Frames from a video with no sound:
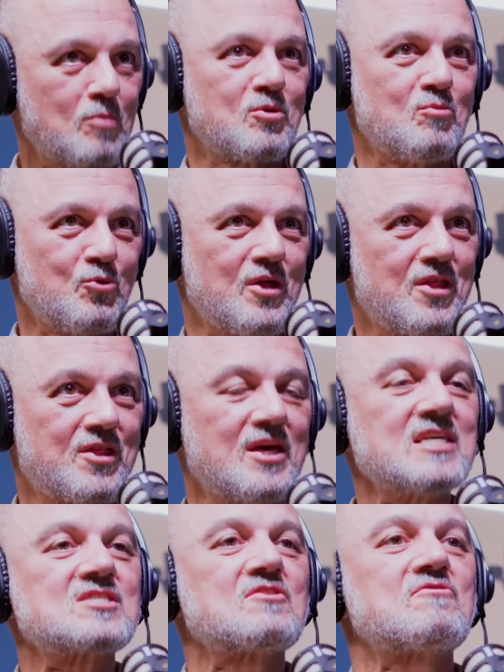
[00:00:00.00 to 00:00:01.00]
problem
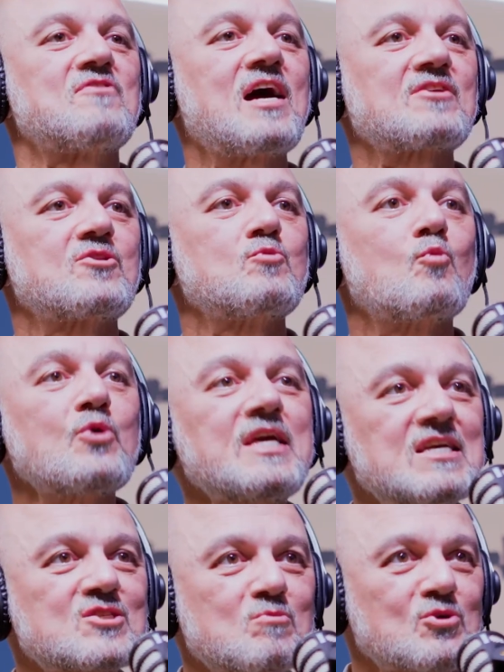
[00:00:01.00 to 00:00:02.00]
with is the fact that
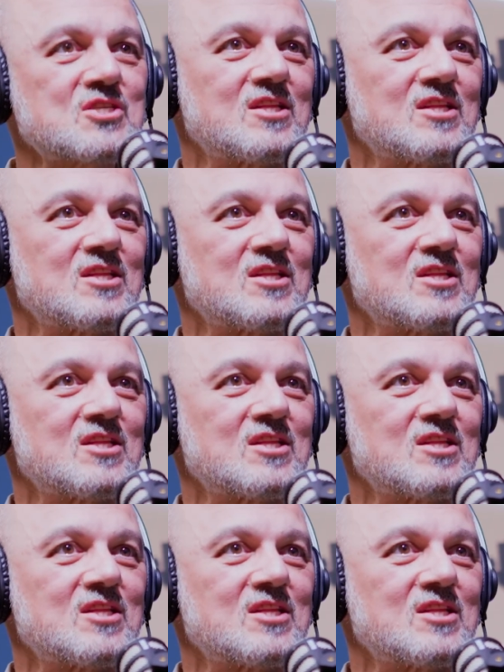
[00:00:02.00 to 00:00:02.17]
we as